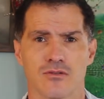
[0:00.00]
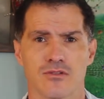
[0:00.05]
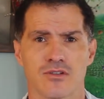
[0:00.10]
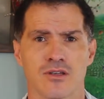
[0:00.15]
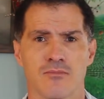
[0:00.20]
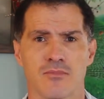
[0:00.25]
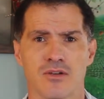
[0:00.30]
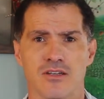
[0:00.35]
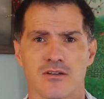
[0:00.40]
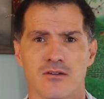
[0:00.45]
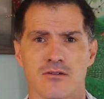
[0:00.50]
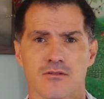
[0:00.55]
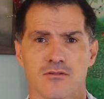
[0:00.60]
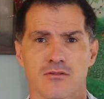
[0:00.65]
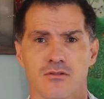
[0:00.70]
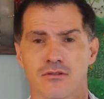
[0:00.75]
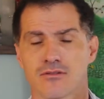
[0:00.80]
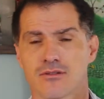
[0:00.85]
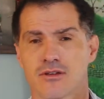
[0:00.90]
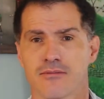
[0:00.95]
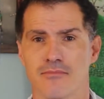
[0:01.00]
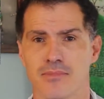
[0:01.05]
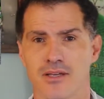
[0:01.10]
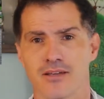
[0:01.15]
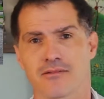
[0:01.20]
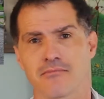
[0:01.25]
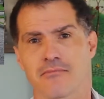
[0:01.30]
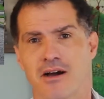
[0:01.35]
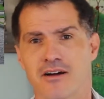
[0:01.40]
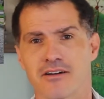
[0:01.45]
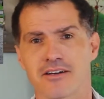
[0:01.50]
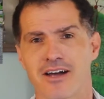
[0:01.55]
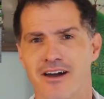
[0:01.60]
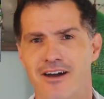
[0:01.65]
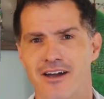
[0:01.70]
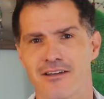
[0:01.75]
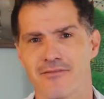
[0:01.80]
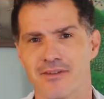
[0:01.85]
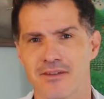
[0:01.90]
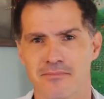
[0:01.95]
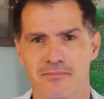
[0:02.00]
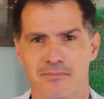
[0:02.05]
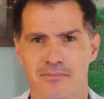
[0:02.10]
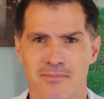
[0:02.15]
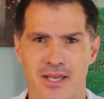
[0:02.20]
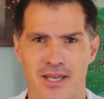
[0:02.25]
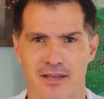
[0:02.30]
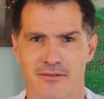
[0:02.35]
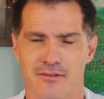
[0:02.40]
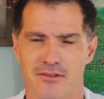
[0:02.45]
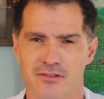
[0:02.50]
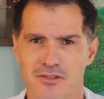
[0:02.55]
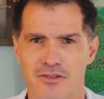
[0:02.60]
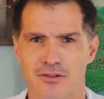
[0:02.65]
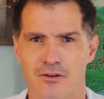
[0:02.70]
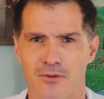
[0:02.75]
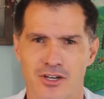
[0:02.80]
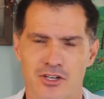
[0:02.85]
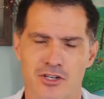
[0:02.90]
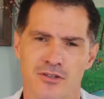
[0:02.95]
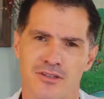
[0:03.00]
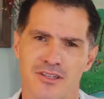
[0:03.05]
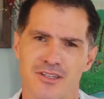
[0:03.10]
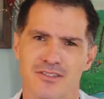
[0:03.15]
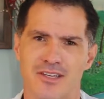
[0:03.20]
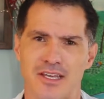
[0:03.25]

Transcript: You simply go to some big archive in Paris or Washington,